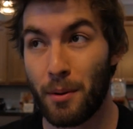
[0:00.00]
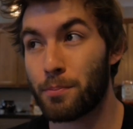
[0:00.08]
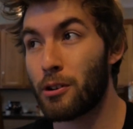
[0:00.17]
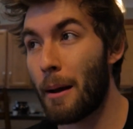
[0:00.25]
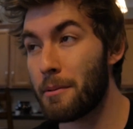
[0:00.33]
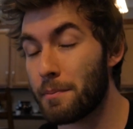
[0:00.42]
you're
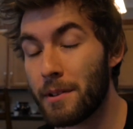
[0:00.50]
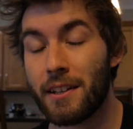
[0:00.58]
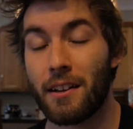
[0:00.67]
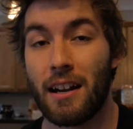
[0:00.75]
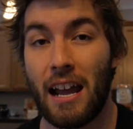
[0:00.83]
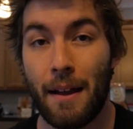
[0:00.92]
probably
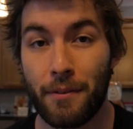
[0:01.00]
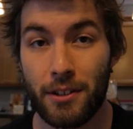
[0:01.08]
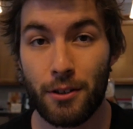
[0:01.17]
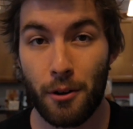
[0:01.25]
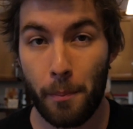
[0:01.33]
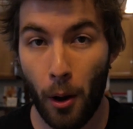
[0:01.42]
going to have to
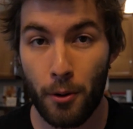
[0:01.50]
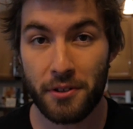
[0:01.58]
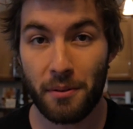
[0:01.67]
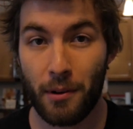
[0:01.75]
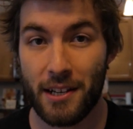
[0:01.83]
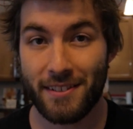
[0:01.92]
do a
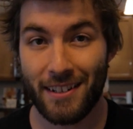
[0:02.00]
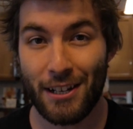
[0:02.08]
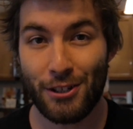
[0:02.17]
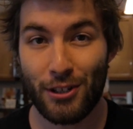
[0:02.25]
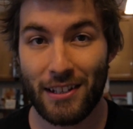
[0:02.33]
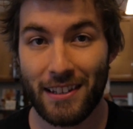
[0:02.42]
poster
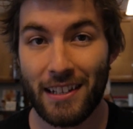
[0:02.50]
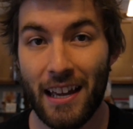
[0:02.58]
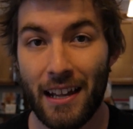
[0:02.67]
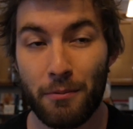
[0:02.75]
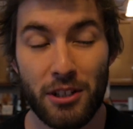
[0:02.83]
presentation at the end,